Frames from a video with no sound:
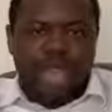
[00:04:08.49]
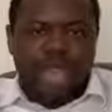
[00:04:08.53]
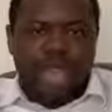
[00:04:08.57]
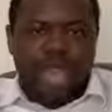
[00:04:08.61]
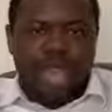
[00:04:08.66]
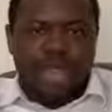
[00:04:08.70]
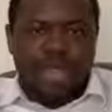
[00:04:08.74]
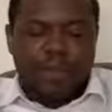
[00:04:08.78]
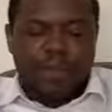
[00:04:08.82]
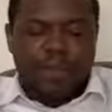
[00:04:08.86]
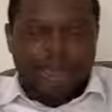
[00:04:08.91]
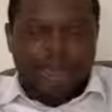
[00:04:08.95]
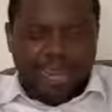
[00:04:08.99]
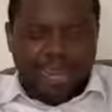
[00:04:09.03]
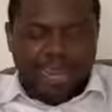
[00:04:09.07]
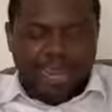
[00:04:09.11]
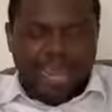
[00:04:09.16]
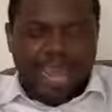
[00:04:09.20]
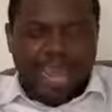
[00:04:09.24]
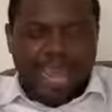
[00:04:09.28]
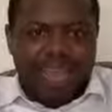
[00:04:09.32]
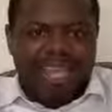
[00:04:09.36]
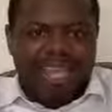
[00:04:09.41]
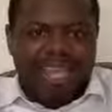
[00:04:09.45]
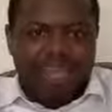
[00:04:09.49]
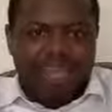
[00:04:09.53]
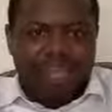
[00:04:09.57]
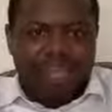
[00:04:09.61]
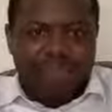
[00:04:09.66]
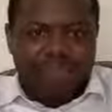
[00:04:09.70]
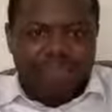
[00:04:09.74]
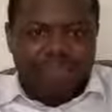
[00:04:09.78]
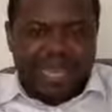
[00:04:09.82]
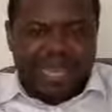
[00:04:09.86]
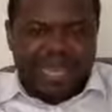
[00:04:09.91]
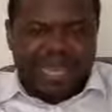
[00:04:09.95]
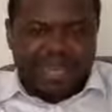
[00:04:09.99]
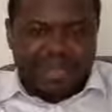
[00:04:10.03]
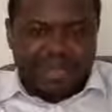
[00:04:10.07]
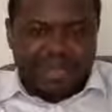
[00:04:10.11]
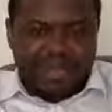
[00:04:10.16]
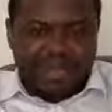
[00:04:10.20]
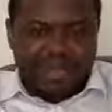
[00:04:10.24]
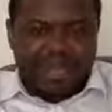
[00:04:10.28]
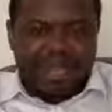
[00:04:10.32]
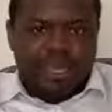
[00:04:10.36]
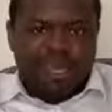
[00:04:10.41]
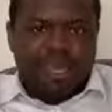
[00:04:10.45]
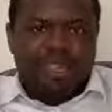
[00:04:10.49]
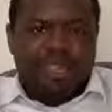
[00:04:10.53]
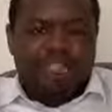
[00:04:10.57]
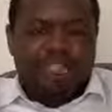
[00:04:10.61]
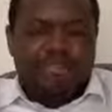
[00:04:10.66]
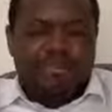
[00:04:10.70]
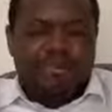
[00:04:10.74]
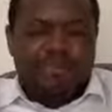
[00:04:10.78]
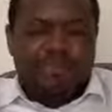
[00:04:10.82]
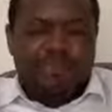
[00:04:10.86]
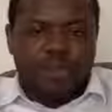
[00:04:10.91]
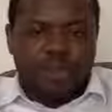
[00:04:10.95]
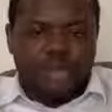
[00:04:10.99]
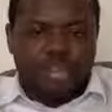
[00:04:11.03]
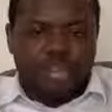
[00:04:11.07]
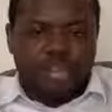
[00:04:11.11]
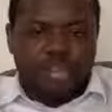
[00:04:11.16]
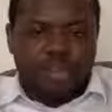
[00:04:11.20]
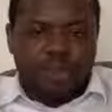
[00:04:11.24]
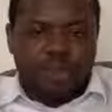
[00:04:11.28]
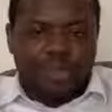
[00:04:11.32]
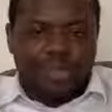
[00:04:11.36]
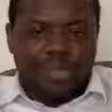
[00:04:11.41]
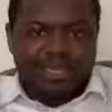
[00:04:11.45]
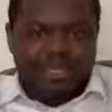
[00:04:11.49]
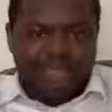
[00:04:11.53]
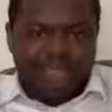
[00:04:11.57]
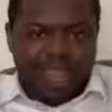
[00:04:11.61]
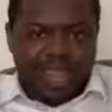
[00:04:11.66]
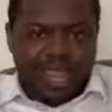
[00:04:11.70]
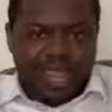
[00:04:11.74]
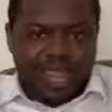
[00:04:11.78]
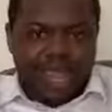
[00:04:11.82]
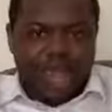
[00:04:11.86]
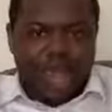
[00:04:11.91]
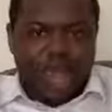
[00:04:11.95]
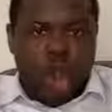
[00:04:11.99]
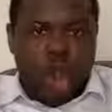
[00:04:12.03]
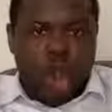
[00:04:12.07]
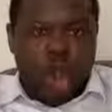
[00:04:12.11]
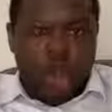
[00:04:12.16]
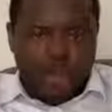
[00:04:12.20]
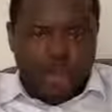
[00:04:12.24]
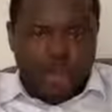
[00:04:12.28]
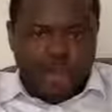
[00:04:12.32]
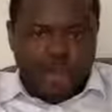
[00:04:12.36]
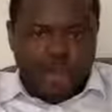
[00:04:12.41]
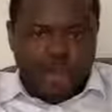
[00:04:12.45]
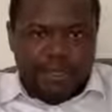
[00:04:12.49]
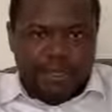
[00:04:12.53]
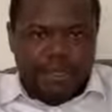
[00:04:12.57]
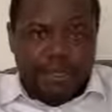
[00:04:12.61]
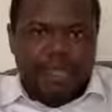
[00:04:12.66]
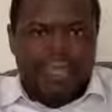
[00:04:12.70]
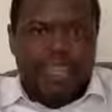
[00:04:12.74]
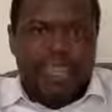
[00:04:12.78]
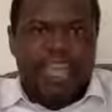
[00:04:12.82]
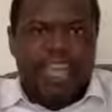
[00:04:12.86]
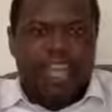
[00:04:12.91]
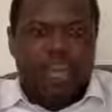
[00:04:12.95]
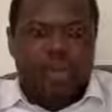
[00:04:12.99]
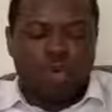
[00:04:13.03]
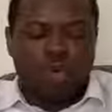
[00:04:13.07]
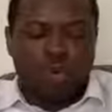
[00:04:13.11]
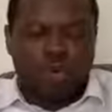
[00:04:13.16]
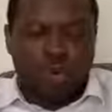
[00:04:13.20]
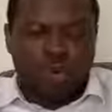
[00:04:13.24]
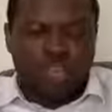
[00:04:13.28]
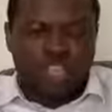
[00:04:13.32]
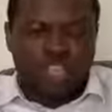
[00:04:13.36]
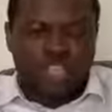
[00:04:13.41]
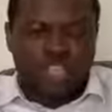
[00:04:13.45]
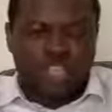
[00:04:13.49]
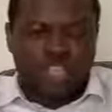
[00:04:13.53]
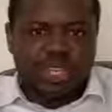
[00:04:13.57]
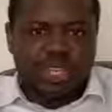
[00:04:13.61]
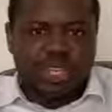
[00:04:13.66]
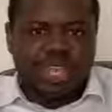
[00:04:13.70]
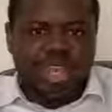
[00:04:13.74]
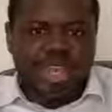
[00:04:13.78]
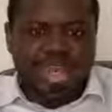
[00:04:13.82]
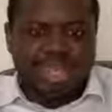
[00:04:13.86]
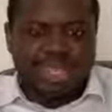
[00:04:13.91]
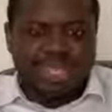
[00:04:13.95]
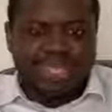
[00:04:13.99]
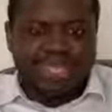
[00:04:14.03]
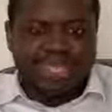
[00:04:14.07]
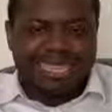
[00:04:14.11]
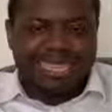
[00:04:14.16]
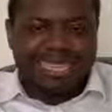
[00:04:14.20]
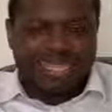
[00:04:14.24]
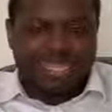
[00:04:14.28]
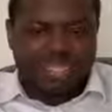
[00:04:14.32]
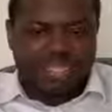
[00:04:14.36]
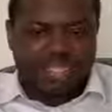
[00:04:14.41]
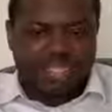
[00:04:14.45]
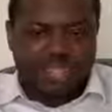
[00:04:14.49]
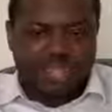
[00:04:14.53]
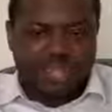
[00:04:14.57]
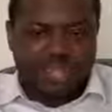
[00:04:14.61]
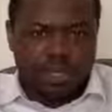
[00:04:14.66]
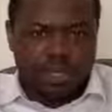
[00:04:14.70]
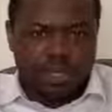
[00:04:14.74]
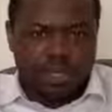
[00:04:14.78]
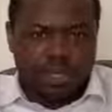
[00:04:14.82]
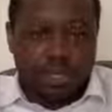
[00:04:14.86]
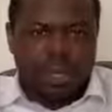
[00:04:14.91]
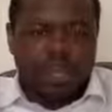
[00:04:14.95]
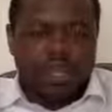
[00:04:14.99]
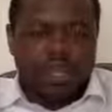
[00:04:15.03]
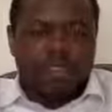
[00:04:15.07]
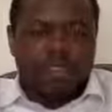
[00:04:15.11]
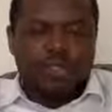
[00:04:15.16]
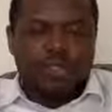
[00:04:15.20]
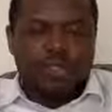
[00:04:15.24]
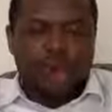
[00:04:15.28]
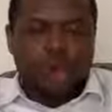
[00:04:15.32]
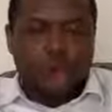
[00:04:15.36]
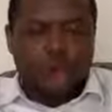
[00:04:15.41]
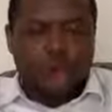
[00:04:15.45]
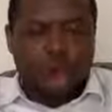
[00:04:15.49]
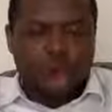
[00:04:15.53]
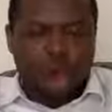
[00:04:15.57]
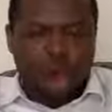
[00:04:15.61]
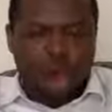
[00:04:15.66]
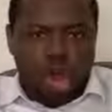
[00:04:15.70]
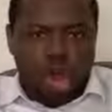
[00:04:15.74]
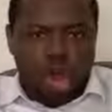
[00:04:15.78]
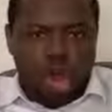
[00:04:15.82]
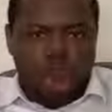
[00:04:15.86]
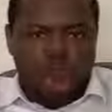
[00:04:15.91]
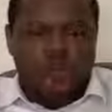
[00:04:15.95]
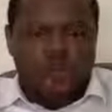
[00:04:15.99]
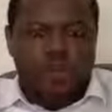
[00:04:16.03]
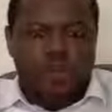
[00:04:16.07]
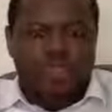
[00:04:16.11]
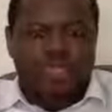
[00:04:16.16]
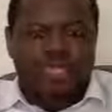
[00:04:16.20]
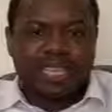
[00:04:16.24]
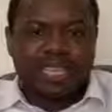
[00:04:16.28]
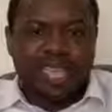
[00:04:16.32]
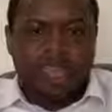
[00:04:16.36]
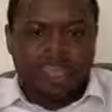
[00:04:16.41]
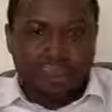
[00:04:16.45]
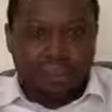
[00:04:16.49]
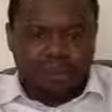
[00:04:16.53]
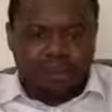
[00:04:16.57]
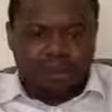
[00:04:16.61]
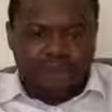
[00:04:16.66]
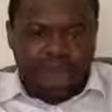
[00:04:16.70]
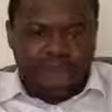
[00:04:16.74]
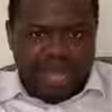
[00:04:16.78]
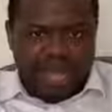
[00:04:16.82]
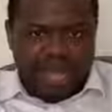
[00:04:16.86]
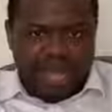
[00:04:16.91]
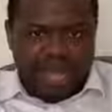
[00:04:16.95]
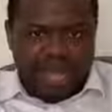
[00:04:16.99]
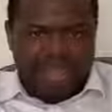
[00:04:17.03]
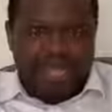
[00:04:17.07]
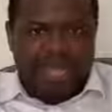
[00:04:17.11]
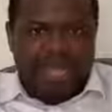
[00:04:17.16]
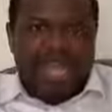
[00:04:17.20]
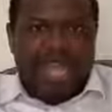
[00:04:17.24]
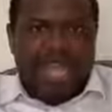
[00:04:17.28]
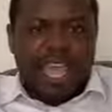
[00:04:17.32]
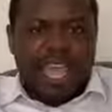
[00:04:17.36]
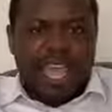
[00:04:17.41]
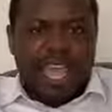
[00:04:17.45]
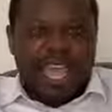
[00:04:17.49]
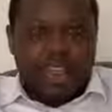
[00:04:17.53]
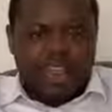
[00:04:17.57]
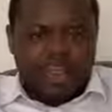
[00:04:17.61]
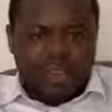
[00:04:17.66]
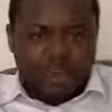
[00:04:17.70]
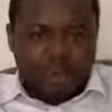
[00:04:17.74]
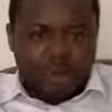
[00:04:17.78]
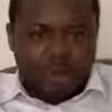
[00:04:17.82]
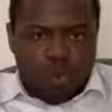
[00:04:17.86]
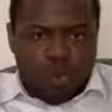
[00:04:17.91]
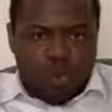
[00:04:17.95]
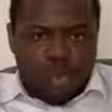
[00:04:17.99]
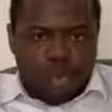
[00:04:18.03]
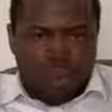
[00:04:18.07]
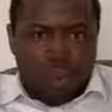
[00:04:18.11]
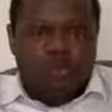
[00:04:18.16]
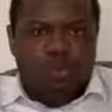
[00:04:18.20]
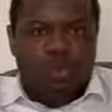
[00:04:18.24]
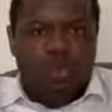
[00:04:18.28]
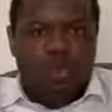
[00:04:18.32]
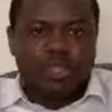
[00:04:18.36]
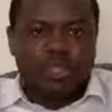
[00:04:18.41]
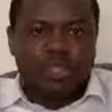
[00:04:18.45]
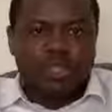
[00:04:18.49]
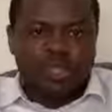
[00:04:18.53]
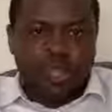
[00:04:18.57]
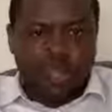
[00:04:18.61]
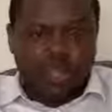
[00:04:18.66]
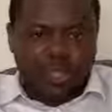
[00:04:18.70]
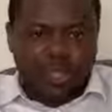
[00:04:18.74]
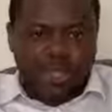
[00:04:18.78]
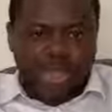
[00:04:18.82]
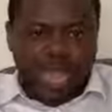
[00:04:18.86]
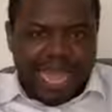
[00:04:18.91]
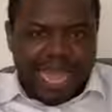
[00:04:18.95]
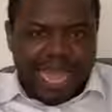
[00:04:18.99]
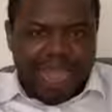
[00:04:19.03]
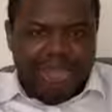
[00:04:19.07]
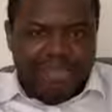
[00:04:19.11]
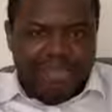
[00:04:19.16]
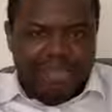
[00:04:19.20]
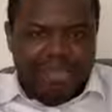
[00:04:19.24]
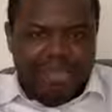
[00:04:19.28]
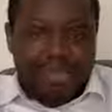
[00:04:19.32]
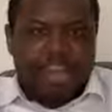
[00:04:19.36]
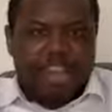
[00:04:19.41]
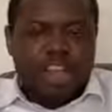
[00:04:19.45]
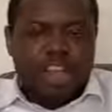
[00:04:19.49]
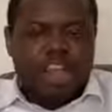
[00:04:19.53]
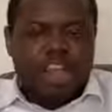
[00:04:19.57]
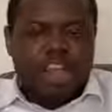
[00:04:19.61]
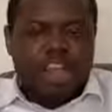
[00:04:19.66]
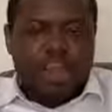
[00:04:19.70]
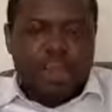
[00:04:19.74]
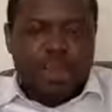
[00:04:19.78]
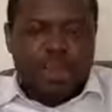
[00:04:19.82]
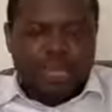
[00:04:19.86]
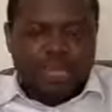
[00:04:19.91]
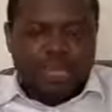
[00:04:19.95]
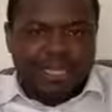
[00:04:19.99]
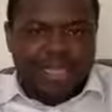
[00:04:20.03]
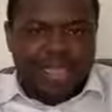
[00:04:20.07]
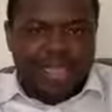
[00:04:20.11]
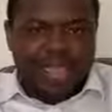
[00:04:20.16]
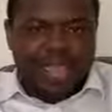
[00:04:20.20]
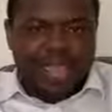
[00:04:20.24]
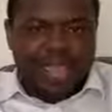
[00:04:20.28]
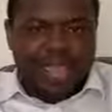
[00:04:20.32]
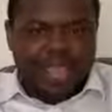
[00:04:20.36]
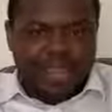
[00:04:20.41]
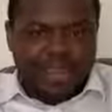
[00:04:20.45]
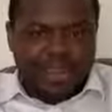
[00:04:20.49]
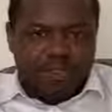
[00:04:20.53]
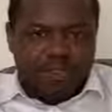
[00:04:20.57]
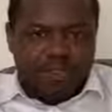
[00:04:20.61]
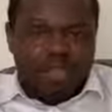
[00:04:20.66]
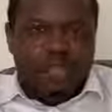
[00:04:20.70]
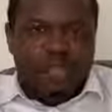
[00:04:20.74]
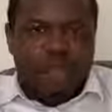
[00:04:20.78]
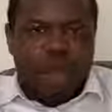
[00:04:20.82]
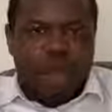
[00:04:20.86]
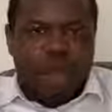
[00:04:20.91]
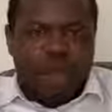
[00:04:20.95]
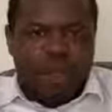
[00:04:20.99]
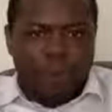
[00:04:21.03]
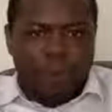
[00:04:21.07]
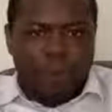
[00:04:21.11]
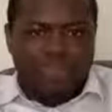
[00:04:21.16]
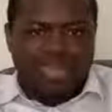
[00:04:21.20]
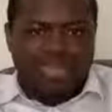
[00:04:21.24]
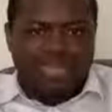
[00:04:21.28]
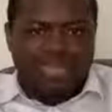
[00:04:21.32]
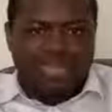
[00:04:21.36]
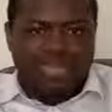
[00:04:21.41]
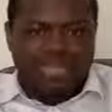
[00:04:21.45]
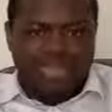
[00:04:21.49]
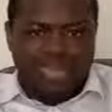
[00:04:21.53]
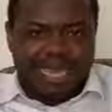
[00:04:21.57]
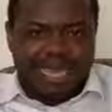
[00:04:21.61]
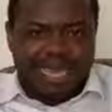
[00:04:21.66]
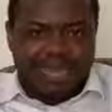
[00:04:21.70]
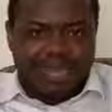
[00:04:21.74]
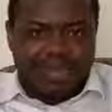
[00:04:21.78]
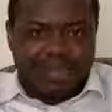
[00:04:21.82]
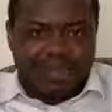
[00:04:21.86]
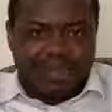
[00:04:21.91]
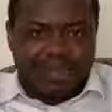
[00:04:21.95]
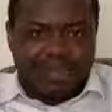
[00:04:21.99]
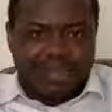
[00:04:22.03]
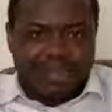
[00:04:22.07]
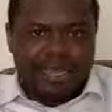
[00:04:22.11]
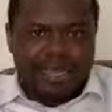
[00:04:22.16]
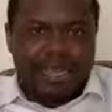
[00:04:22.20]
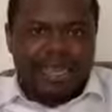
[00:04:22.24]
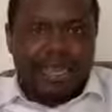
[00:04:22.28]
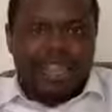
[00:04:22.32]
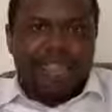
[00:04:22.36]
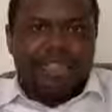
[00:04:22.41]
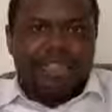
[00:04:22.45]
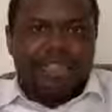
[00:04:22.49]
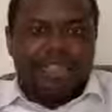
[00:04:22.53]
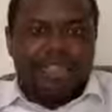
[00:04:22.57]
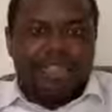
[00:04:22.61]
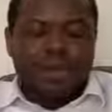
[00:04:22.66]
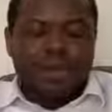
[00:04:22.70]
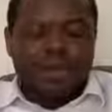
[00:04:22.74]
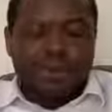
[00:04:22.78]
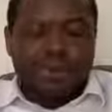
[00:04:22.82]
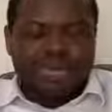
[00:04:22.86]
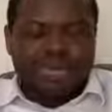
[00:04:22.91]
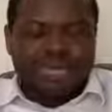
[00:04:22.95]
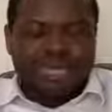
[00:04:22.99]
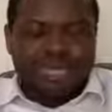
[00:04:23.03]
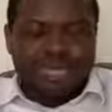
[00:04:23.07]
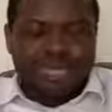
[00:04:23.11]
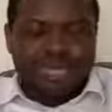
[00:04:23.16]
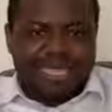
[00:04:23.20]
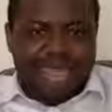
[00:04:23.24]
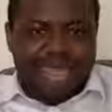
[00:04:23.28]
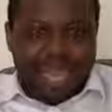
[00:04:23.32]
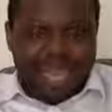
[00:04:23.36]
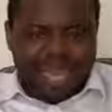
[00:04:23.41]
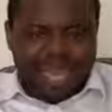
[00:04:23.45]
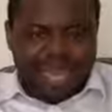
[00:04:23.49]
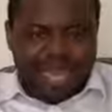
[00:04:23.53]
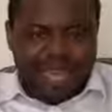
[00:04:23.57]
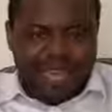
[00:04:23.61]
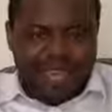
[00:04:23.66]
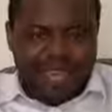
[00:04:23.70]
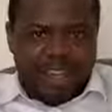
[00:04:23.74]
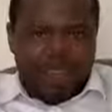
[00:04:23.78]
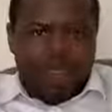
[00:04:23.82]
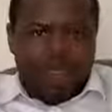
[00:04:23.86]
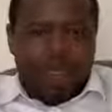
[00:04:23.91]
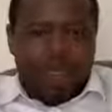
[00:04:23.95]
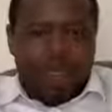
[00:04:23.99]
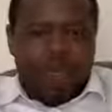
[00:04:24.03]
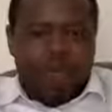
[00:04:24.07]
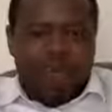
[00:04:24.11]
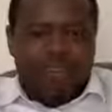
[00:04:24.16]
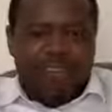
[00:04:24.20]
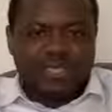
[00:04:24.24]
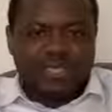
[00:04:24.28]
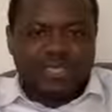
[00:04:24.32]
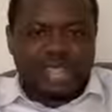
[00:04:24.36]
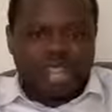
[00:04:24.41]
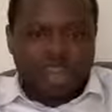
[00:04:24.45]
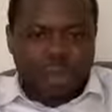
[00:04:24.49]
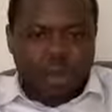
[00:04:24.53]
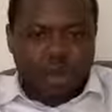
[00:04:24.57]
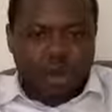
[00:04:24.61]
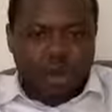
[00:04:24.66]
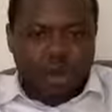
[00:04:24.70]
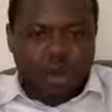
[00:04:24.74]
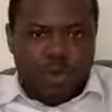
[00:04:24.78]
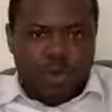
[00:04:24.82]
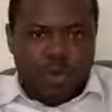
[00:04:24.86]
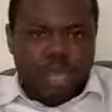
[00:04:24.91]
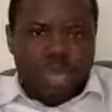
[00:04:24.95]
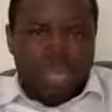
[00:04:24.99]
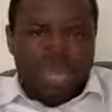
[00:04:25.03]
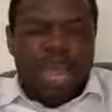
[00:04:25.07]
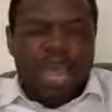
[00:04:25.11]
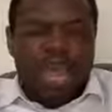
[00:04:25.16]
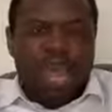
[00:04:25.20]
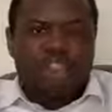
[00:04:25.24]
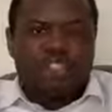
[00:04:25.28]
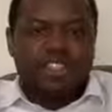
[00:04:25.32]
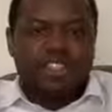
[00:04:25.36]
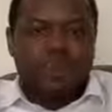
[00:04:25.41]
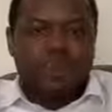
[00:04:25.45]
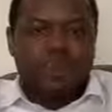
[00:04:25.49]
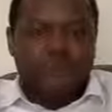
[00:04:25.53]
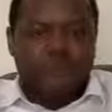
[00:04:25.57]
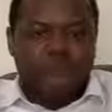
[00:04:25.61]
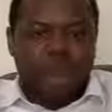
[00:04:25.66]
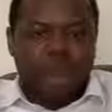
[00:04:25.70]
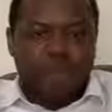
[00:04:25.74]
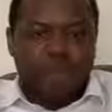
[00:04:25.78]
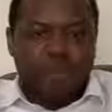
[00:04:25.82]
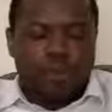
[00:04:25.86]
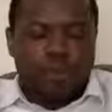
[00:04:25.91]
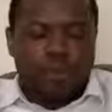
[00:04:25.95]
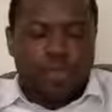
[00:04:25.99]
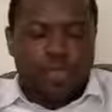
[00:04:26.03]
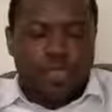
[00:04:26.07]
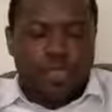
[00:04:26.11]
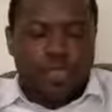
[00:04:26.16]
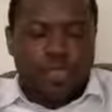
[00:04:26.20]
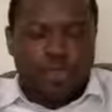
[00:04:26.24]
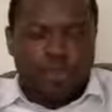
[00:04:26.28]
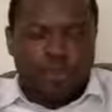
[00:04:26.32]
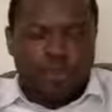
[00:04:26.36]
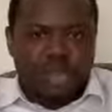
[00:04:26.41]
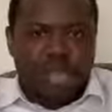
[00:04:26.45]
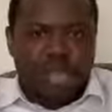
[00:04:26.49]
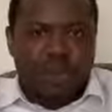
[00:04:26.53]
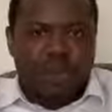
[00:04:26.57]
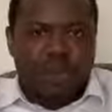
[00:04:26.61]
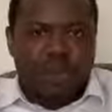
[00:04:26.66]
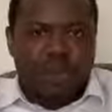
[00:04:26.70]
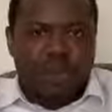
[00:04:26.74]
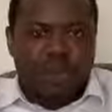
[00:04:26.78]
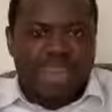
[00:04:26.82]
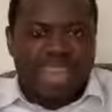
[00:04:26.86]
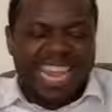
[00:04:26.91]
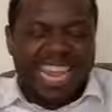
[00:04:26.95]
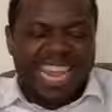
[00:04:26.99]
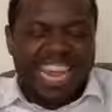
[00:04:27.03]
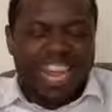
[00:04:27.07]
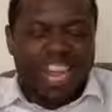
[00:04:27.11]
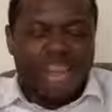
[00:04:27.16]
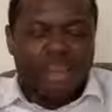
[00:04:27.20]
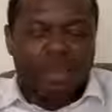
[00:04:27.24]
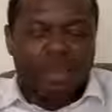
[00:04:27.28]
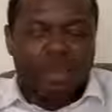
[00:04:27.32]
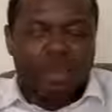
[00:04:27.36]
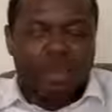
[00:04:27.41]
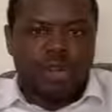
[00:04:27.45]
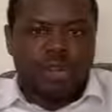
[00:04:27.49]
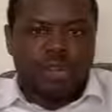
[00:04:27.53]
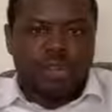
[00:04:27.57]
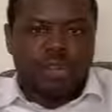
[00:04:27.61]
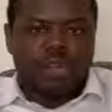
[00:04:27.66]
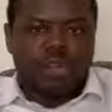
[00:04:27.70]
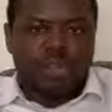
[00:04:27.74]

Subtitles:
I mean, and I repeat, the video is there open in a question and answer session. The hall was embarrassed. Everyone was tongue-tied. Kometa Elvis openly says the mistake of Sako and the $1.3 million